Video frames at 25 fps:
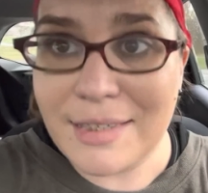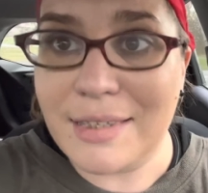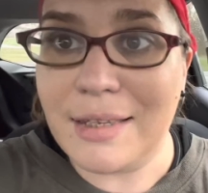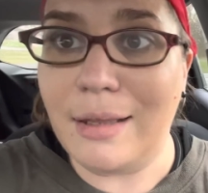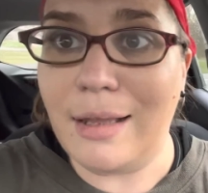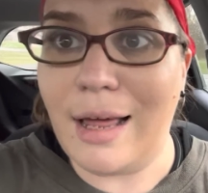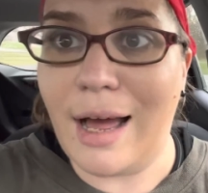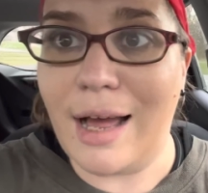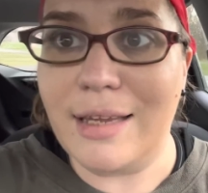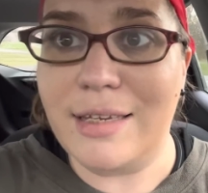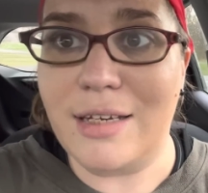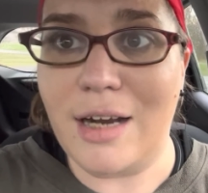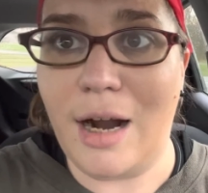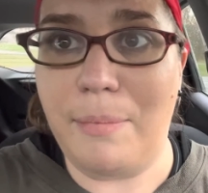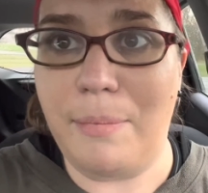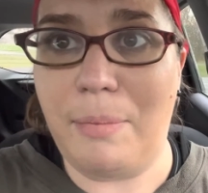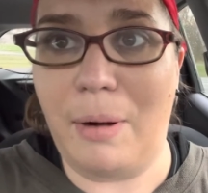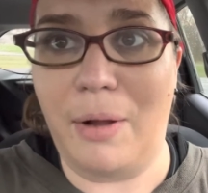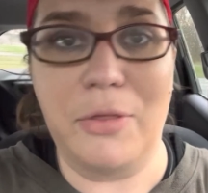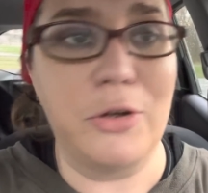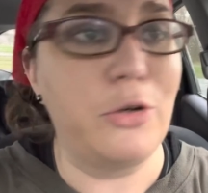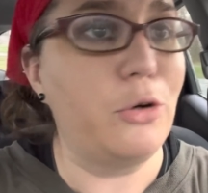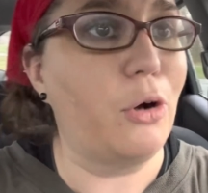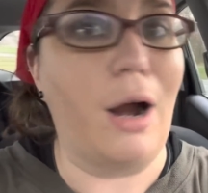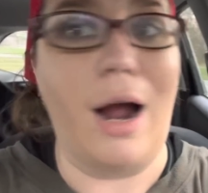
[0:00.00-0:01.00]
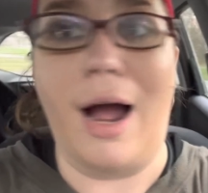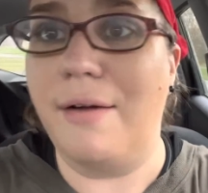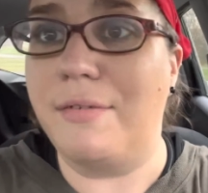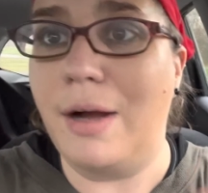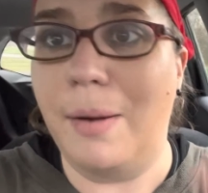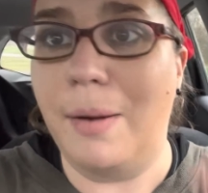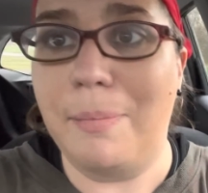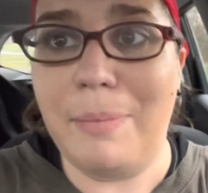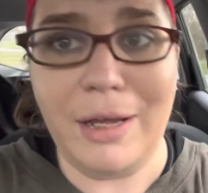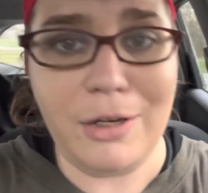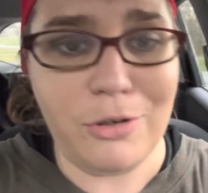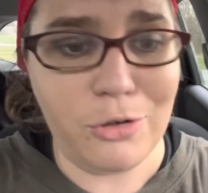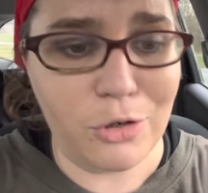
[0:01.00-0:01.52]
the last stop on the tour. I've
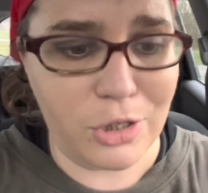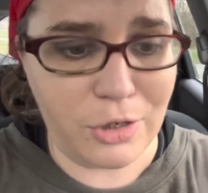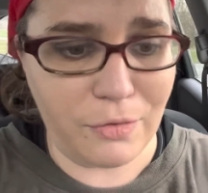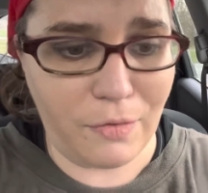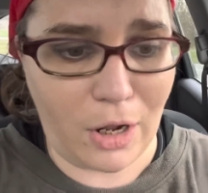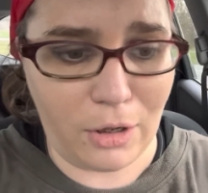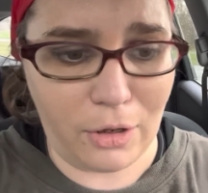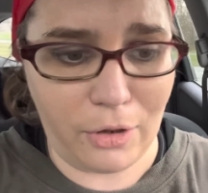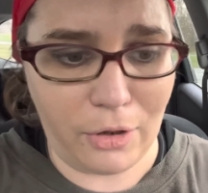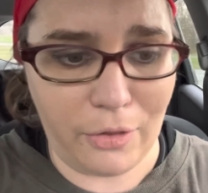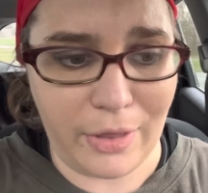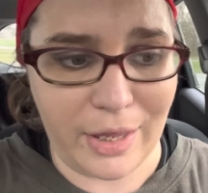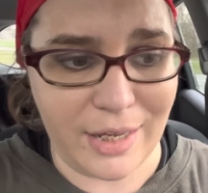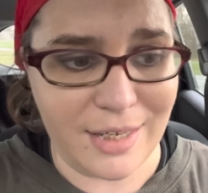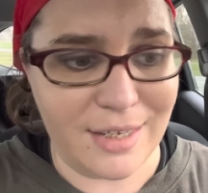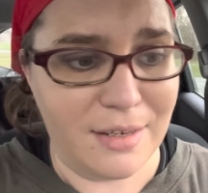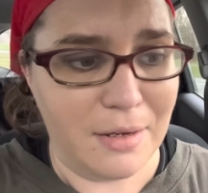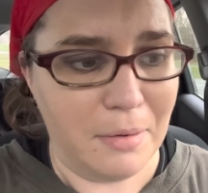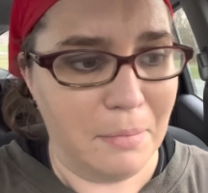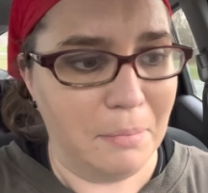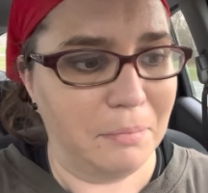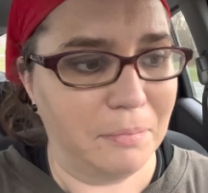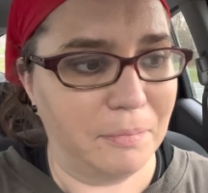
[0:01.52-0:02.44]
got pictures of all of this.